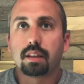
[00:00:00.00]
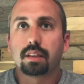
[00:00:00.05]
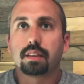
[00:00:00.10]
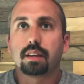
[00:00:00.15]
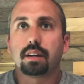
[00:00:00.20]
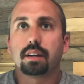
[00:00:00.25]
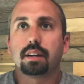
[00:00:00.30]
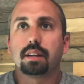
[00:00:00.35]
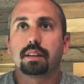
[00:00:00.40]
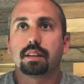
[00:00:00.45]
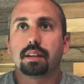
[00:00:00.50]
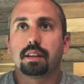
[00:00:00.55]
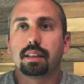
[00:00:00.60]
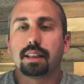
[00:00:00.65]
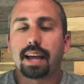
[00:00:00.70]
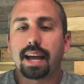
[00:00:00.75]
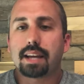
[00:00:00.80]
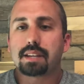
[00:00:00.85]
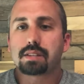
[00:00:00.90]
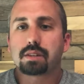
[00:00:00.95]
The
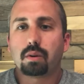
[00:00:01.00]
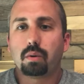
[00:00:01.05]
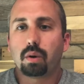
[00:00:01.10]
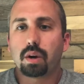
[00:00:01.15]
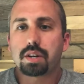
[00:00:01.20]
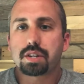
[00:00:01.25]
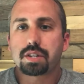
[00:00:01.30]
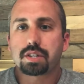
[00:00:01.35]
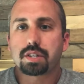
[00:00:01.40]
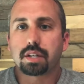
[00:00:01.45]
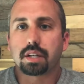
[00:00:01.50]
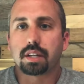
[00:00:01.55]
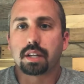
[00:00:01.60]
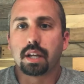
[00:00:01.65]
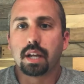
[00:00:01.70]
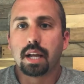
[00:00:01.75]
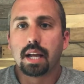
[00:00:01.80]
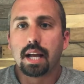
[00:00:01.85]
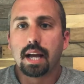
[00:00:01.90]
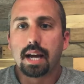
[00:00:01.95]
last
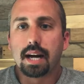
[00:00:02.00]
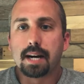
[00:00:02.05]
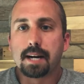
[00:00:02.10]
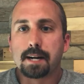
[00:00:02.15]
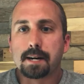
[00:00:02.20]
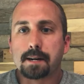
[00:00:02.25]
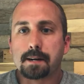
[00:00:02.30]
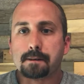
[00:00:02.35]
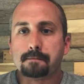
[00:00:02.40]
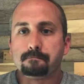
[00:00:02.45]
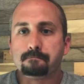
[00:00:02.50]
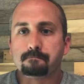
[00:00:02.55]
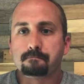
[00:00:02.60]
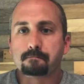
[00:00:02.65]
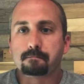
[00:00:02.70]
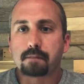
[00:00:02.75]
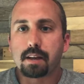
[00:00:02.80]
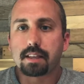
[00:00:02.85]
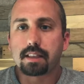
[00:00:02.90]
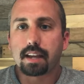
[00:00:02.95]
question
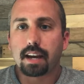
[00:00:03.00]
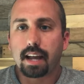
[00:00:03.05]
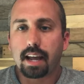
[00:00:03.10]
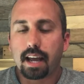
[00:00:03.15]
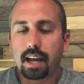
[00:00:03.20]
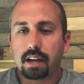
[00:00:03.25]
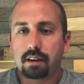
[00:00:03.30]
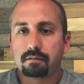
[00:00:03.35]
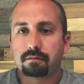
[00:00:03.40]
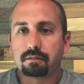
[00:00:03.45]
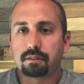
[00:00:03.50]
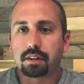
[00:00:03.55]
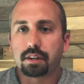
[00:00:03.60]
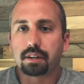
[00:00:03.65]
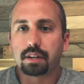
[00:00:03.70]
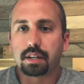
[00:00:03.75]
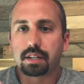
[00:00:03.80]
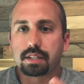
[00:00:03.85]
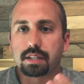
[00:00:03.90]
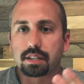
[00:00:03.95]
that I have for
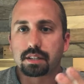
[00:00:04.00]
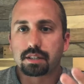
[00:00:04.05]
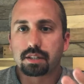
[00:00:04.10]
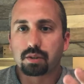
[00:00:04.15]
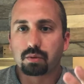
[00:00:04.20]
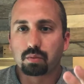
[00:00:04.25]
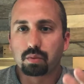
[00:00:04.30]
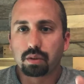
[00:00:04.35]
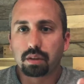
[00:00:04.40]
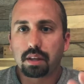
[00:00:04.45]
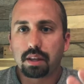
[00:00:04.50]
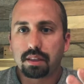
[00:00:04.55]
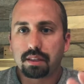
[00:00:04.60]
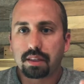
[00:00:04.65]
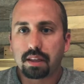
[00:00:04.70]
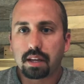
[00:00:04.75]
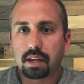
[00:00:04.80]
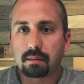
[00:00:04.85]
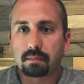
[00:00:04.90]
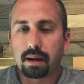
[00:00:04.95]
you to really
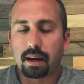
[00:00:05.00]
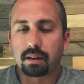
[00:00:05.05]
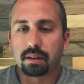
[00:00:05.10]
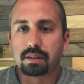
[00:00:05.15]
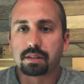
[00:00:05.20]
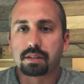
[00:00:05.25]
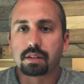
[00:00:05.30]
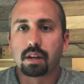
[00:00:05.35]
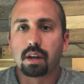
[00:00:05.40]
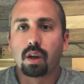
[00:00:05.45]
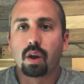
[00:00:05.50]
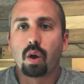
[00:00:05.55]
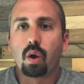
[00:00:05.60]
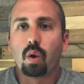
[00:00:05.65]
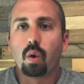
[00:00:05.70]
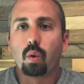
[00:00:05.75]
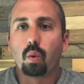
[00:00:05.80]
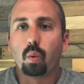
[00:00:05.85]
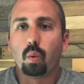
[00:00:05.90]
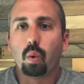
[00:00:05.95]
think about is,
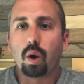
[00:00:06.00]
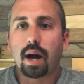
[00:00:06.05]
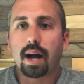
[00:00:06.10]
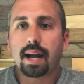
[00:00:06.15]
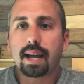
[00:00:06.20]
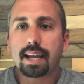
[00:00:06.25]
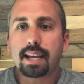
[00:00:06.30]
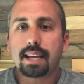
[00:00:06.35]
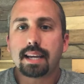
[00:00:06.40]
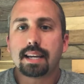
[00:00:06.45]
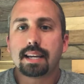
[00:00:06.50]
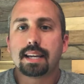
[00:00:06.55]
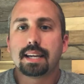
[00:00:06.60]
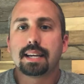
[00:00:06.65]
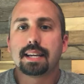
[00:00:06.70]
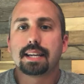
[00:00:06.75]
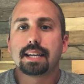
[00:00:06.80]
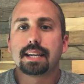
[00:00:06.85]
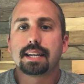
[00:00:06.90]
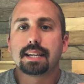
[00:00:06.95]
why
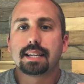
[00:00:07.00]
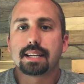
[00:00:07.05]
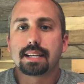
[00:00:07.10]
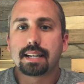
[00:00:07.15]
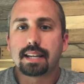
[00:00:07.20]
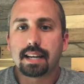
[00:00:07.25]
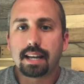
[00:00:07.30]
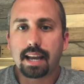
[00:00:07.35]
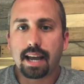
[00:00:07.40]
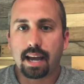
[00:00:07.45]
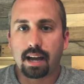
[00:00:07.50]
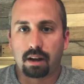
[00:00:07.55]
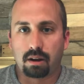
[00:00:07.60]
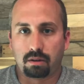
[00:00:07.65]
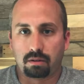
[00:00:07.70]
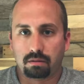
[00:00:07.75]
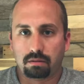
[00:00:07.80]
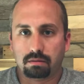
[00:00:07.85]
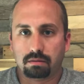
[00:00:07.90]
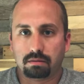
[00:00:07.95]
now?
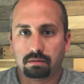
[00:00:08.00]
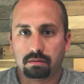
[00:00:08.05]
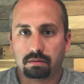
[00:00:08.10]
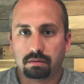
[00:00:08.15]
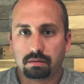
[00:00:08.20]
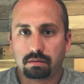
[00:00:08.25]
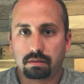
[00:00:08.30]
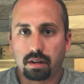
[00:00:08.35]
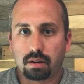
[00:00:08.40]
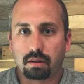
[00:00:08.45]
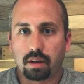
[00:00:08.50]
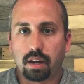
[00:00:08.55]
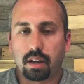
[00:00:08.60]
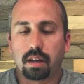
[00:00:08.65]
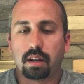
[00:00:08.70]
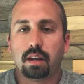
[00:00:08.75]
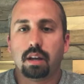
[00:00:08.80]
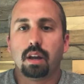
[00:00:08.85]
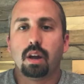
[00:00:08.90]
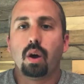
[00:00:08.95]

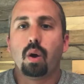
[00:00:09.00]
Okay?